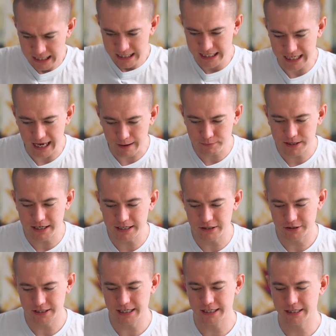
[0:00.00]
slapped it in
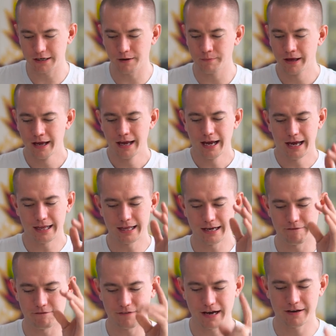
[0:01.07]
your system, and
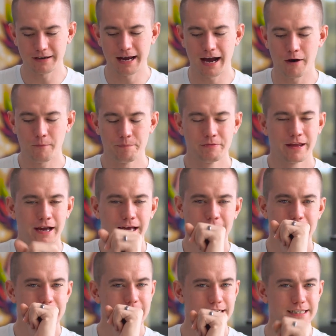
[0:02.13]
then found out
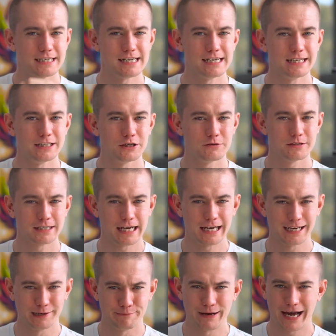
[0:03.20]
Destiny 2 is
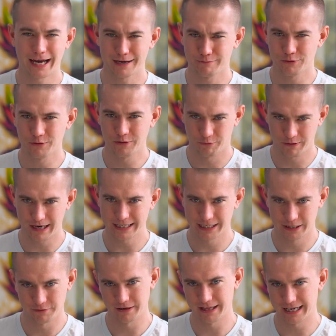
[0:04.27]
incompatible with
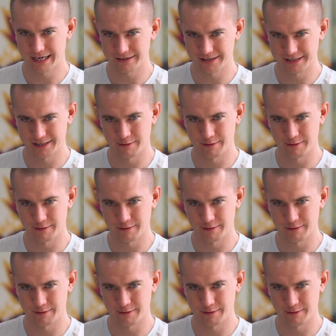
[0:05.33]
Ryzen 3000